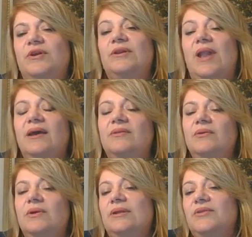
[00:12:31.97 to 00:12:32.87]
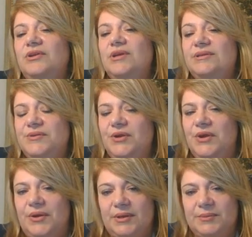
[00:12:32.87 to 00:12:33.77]
electric
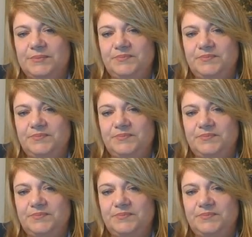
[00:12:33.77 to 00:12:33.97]
engineering?